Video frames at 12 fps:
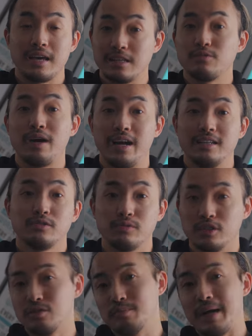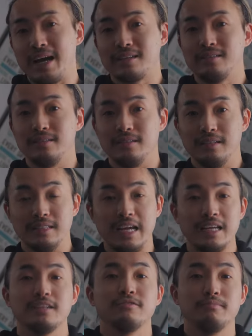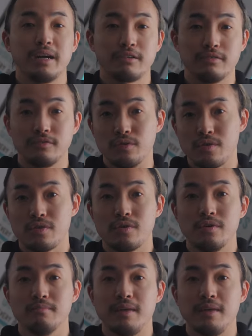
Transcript: that's why I switched back to the native Micro Four Third